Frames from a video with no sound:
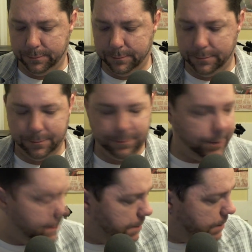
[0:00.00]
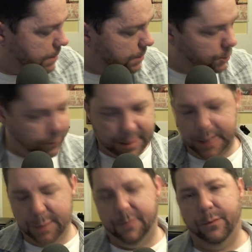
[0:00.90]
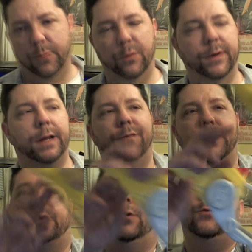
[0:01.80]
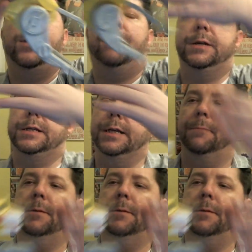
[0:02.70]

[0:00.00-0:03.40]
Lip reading: Let me address this before we move on to the figure and wrap this up.